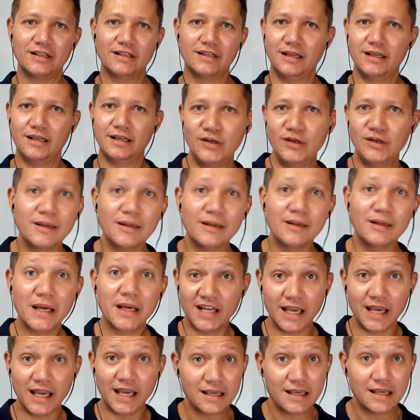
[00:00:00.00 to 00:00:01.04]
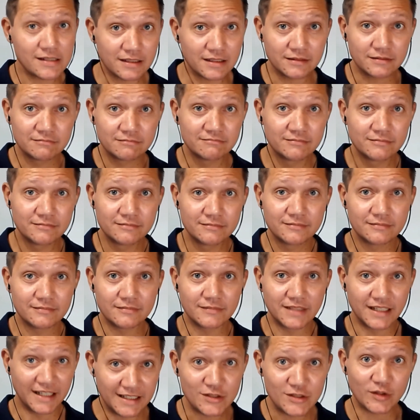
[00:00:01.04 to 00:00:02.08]
only an imagination,
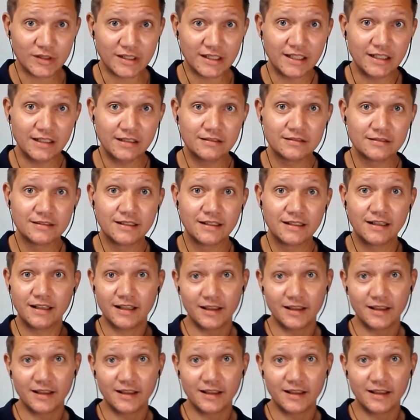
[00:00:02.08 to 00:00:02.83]
literally.